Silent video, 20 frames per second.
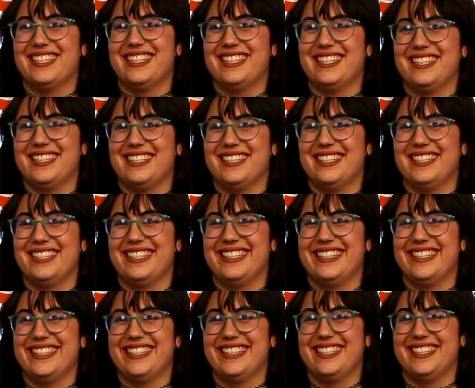
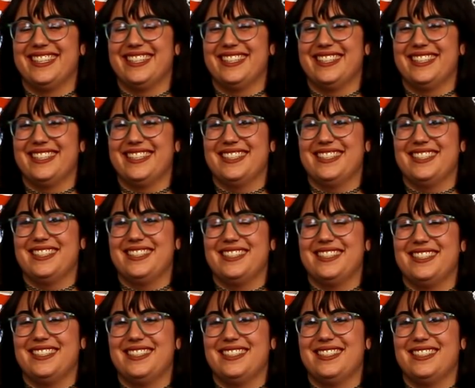
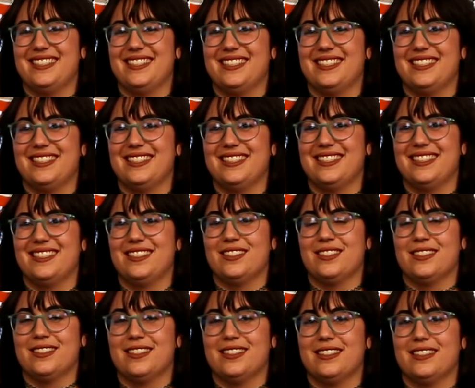
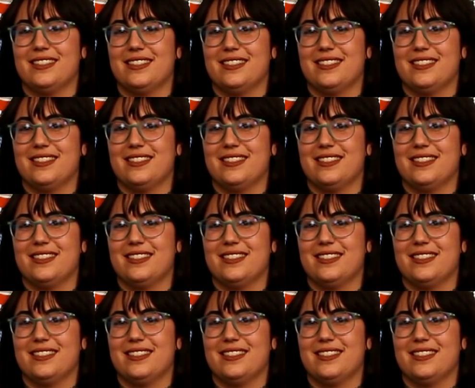The person shown says nothing.